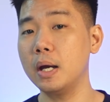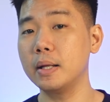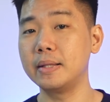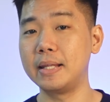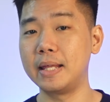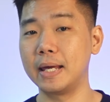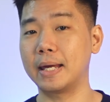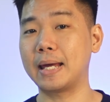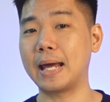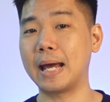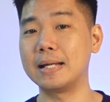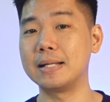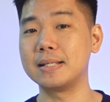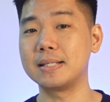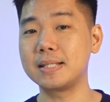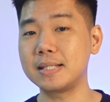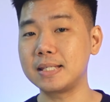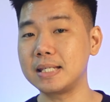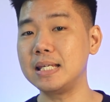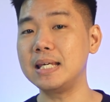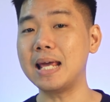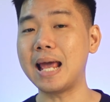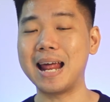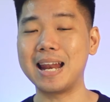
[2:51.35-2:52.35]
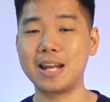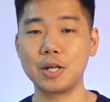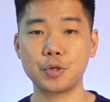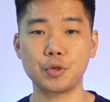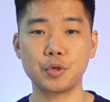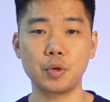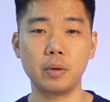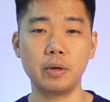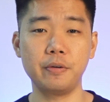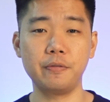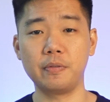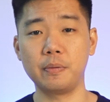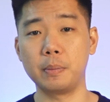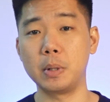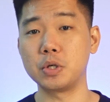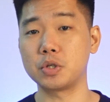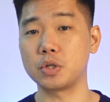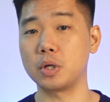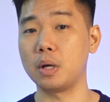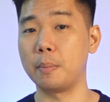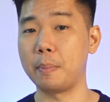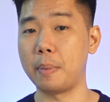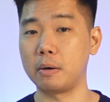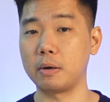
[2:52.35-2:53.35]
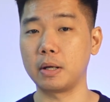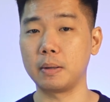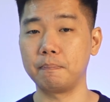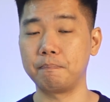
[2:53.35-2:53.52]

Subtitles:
they can see additional information about it.